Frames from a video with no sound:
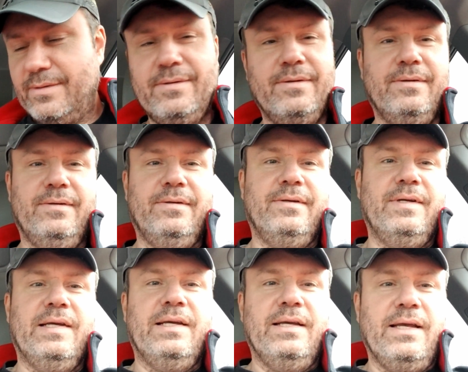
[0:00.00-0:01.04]
Bruh.
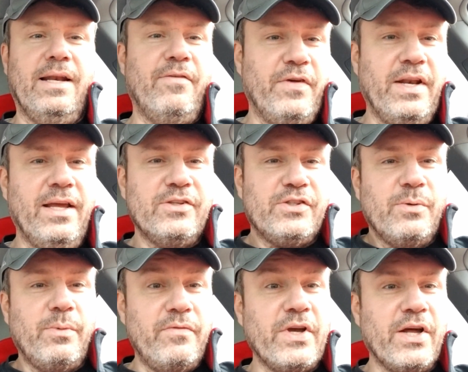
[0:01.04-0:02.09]
And if it is, then
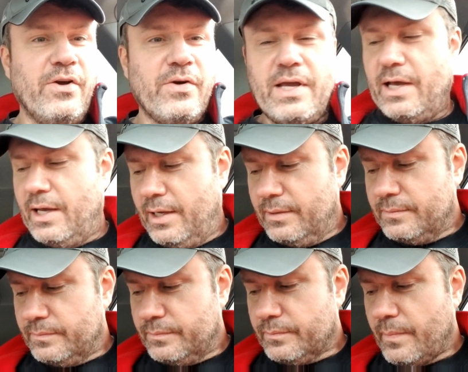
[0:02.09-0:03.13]
we've done okay.
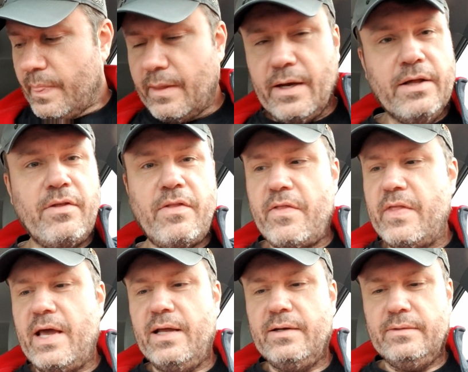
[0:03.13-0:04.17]
Other than
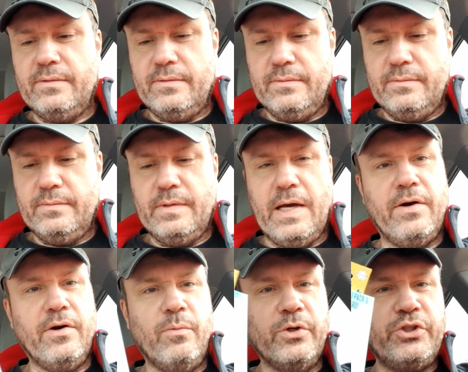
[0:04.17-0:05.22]
that, I don't
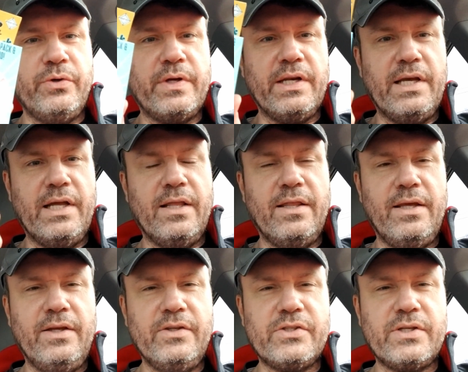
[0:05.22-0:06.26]
know what you can get in
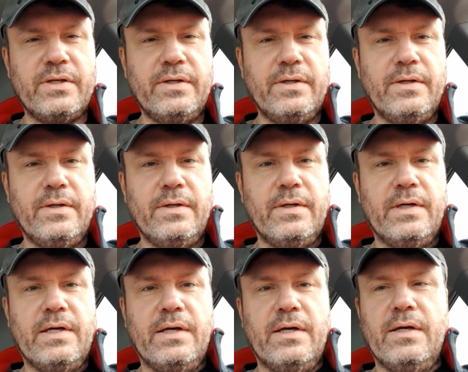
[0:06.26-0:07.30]
these
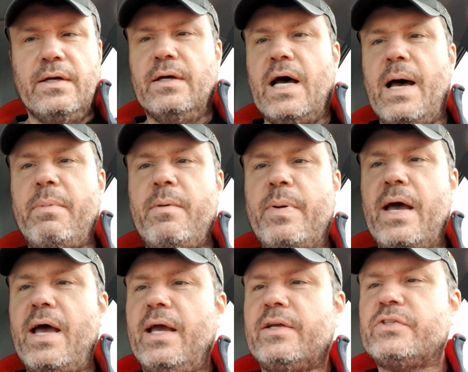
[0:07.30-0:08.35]
hobby packs.